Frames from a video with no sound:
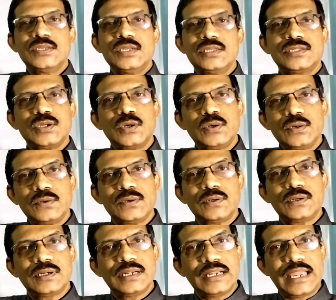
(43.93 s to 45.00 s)
So
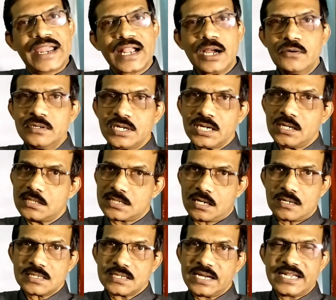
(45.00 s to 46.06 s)
accounting is
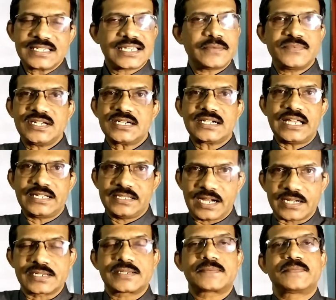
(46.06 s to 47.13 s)
also a subject like
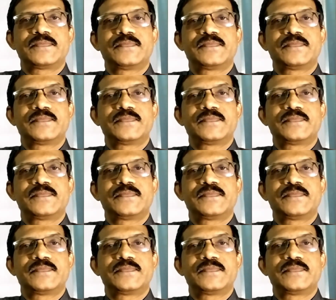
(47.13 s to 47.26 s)
that.